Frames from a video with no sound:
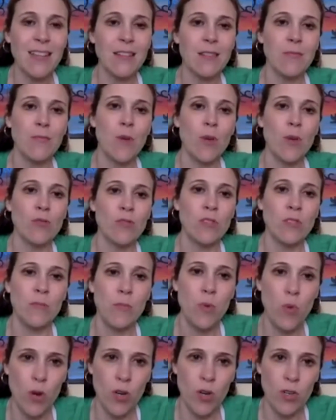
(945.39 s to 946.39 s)
That's
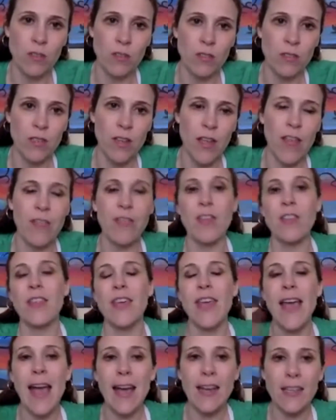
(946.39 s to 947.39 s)
most important, and
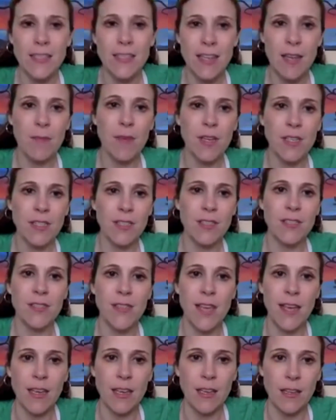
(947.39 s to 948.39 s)
then the academics
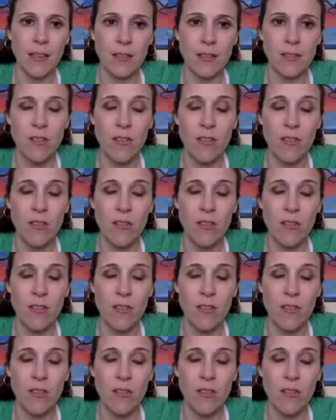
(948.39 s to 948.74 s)
is second.